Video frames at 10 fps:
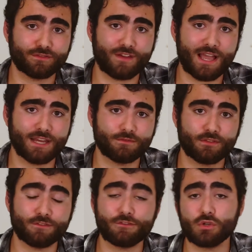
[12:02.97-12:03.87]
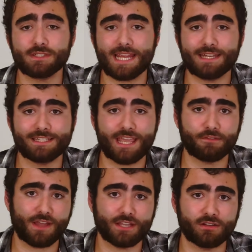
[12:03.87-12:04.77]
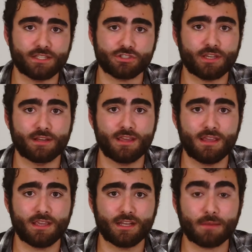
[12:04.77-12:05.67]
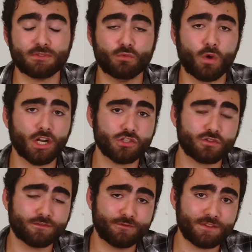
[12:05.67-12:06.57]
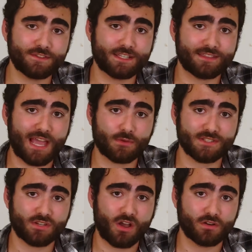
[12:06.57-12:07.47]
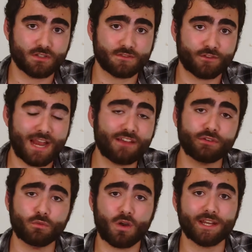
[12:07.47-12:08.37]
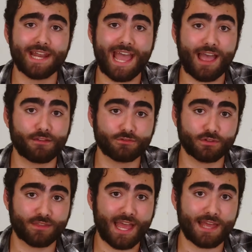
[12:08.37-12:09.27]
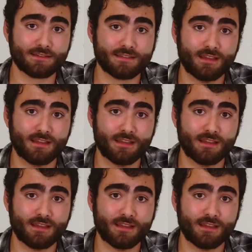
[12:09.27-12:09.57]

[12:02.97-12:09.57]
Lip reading: fine for the first ADA violation and up to $150,000 for everyone after that.